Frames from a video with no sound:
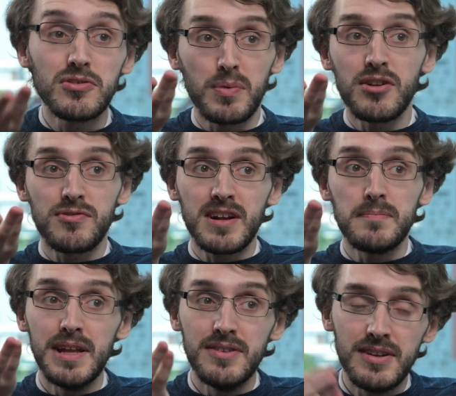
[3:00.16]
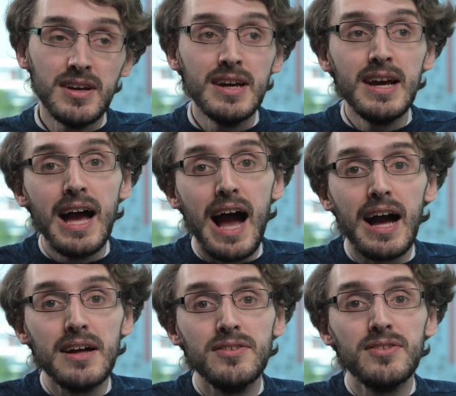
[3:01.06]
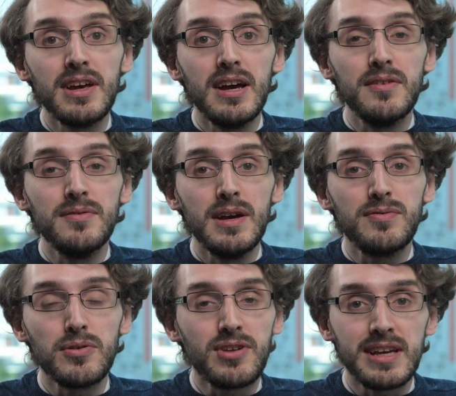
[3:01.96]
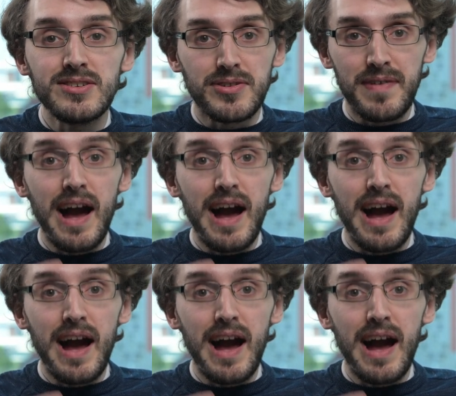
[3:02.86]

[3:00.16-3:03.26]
is what is recommended. And if you're taking sort